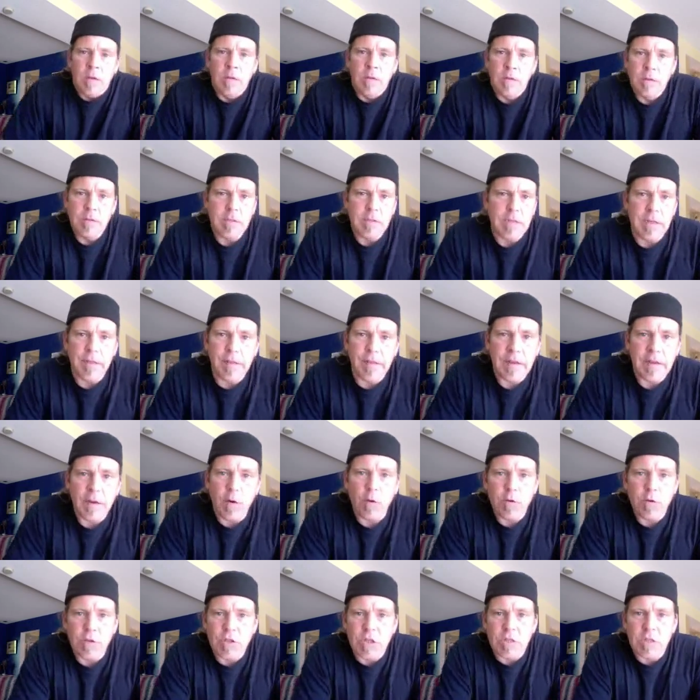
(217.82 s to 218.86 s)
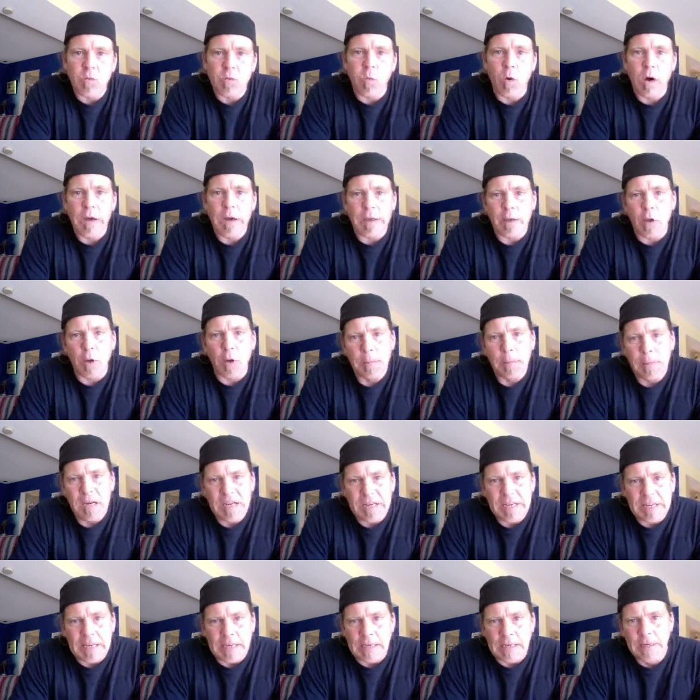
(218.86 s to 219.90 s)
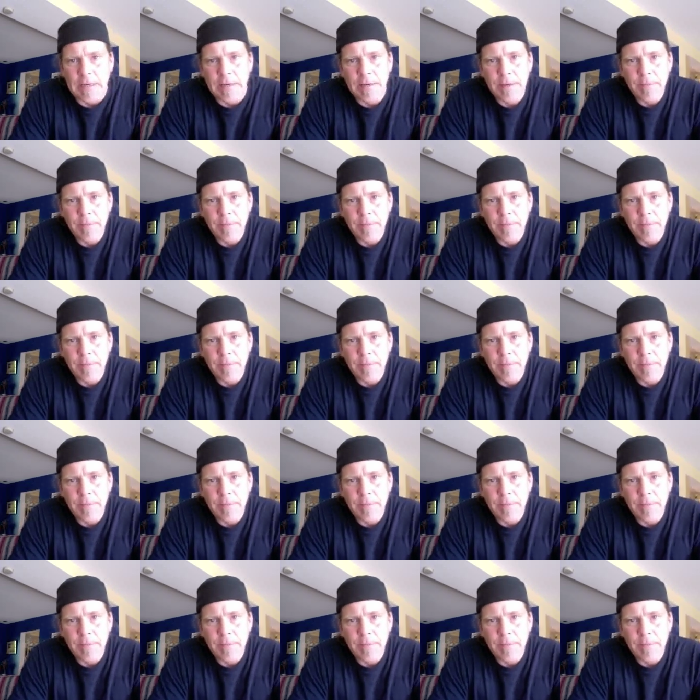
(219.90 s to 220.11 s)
See, they don't just want your money.